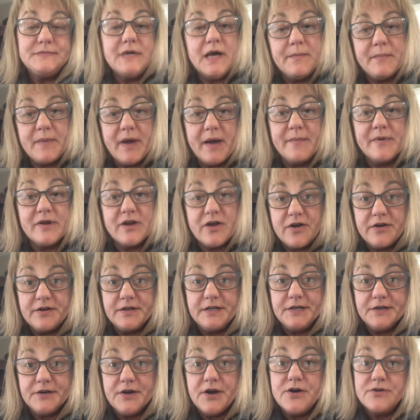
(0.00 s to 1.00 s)
I'm coming on
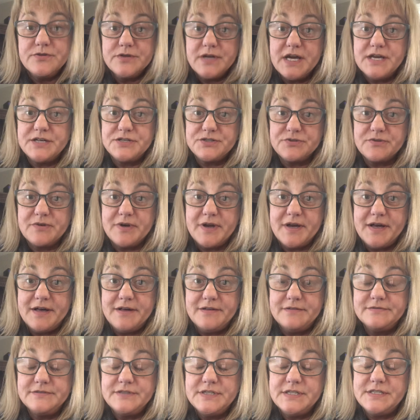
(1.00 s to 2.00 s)
here au
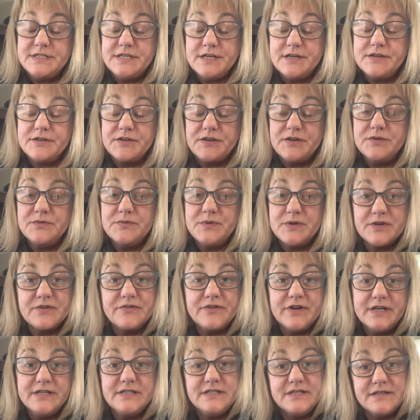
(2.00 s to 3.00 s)
naturel to tell you what a
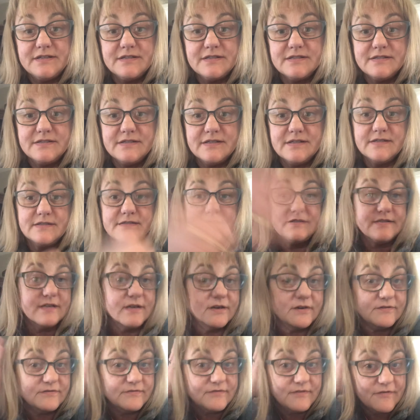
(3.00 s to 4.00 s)
great deal this is.
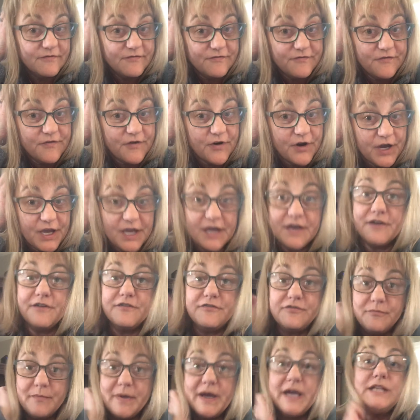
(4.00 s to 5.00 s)
So
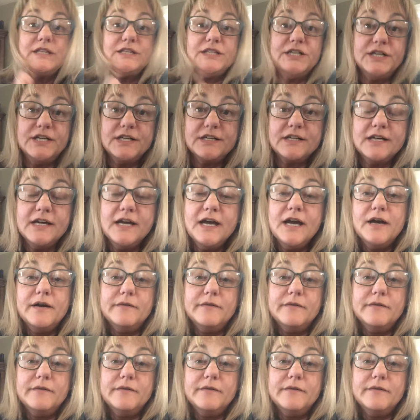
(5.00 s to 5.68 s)
forgive my look.